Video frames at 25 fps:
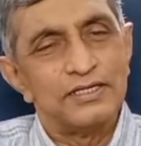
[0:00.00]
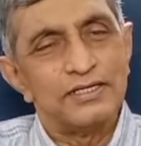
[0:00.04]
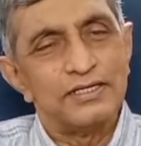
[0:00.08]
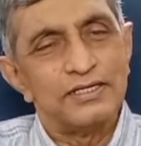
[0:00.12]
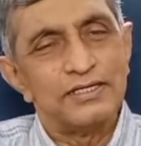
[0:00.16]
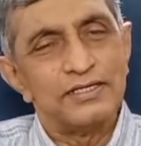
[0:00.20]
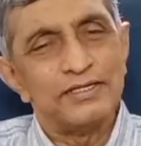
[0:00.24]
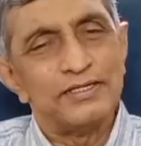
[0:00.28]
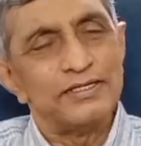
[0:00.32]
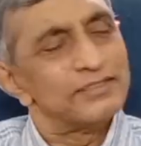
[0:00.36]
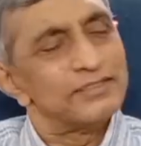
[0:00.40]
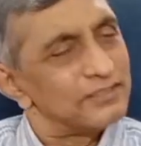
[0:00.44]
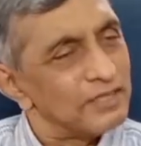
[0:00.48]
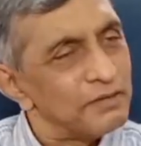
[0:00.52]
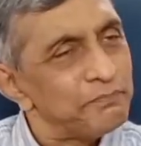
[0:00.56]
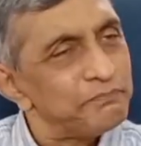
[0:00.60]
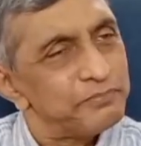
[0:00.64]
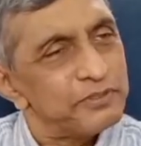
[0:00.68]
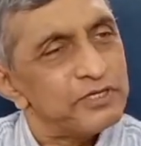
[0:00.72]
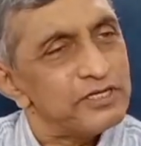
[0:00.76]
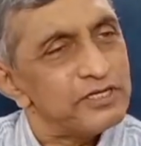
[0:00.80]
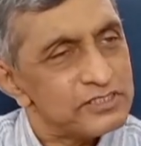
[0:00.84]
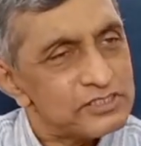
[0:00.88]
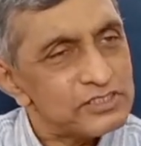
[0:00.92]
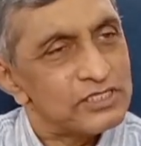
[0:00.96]
It
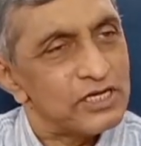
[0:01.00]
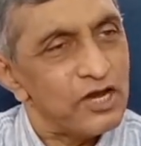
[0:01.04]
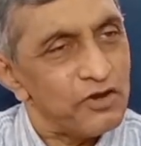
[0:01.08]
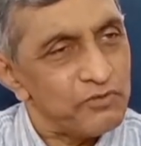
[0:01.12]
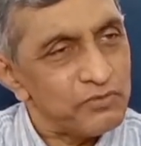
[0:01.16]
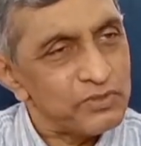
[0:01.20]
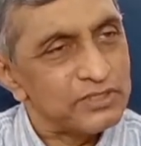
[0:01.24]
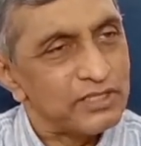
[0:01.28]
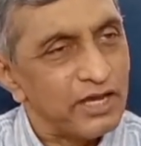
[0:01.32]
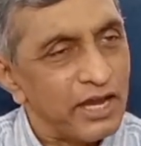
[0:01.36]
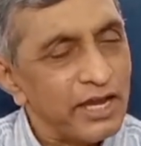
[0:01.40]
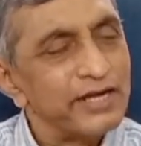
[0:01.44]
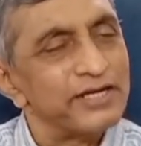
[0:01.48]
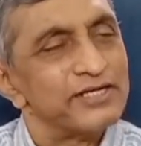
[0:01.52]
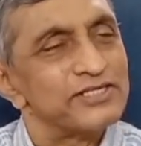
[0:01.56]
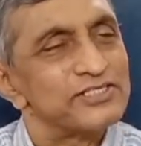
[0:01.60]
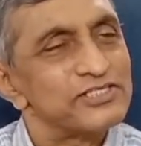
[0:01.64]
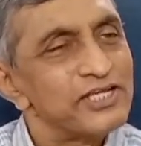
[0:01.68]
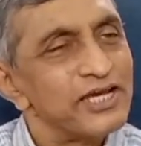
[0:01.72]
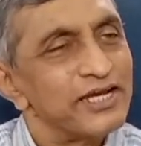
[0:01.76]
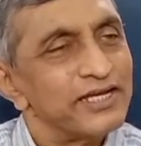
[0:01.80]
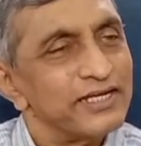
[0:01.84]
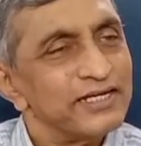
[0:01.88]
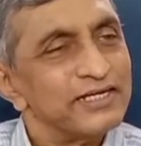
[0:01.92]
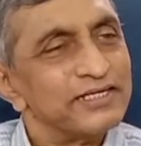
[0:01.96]
appears now with
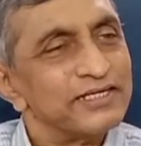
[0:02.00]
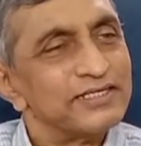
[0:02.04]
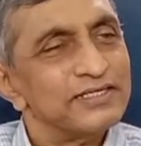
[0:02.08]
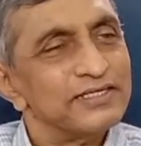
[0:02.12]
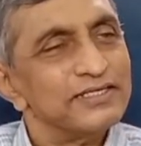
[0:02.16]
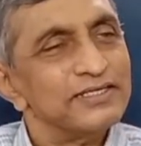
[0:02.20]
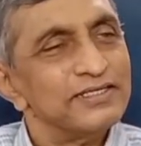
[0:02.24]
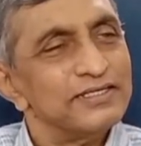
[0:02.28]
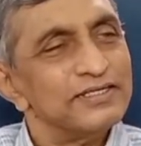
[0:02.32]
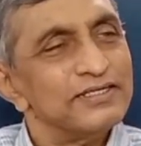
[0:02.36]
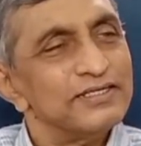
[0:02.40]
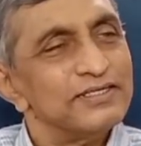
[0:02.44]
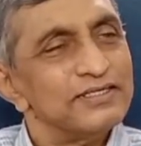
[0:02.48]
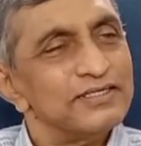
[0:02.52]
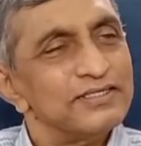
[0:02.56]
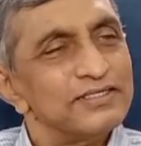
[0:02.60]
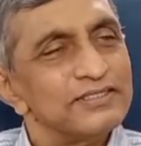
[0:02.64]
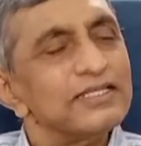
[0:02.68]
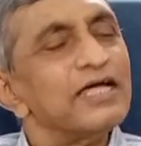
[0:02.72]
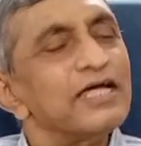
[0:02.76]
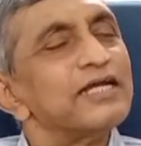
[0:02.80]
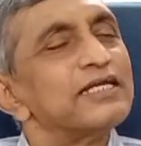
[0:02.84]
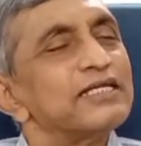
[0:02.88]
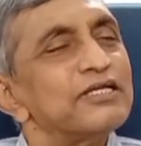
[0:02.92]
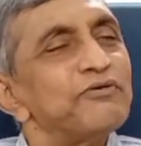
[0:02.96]
hindsight
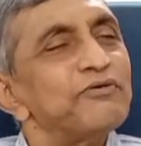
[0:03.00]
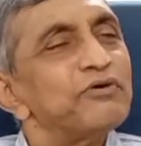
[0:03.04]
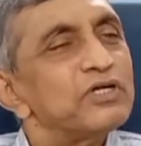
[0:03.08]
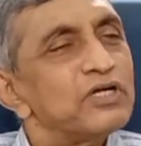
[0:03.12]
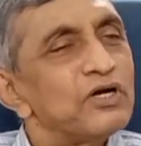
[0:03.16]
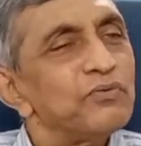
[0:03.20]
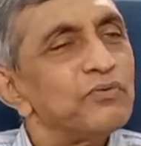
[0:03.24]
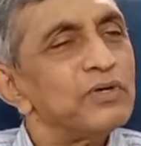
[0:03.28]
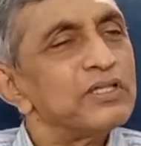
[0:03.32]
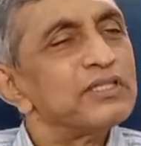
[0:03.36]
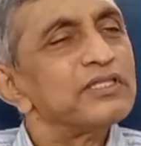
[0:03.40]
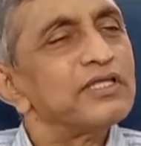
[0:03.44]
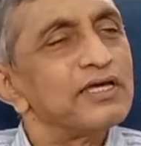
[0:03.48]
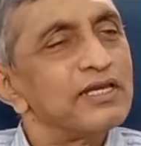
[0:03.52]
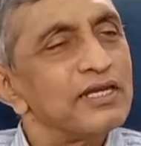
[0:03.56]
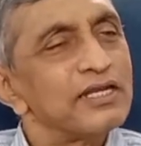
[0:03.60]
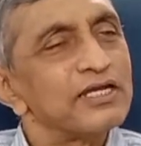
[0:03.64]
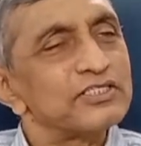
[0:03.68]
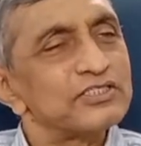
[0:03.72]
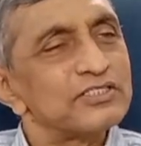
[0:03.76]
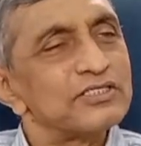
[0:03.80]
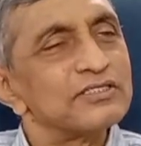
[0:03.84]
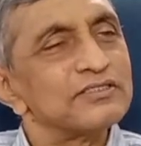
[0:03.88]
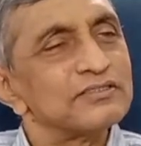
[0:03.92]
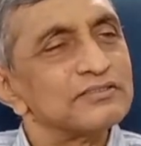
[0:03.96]
that he would have won the
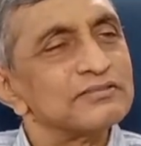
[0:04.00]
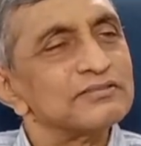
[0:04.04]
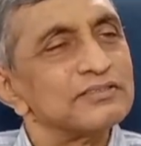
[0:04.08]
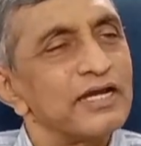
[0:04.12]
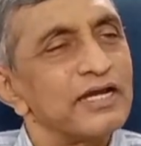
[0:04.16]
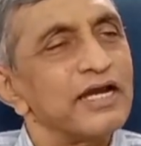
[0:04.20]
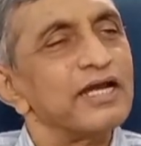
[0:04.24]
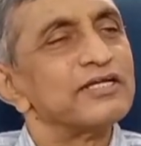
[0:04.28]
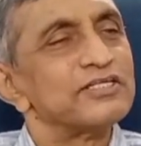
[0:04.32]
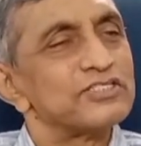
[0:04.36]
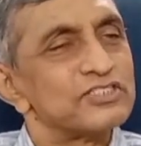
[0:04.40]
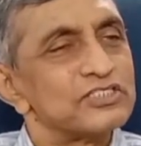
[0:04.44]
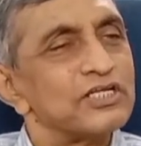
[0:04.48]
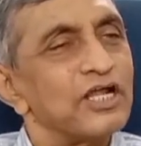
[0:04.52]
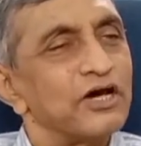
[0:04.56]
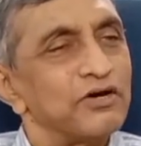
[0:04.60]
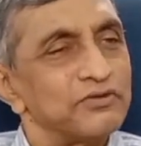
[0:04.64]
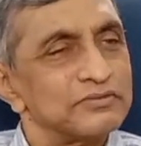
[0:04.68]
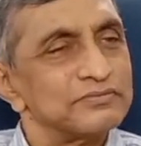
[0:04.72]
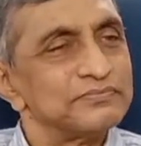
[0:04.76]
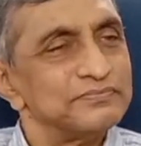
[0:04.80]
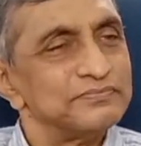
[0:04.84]
election hands down